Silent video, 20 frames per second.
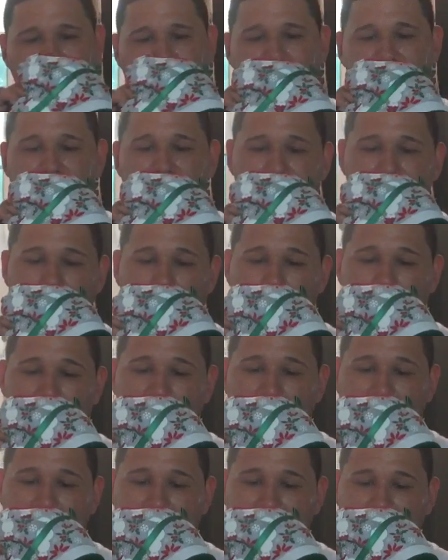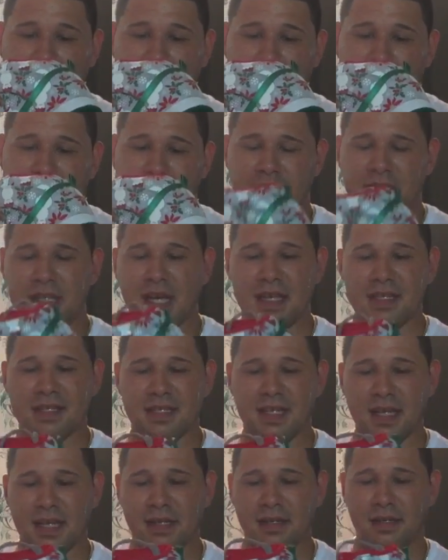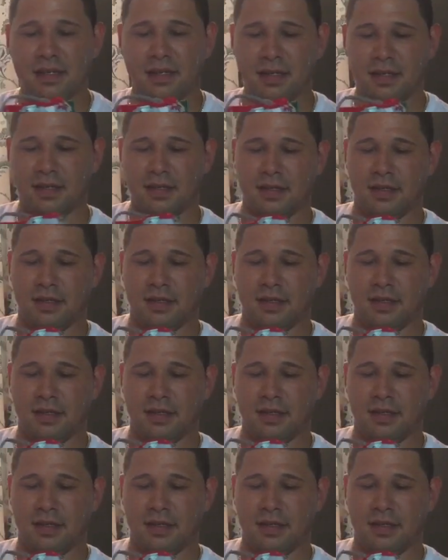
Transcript: These are a dope kick, size 10.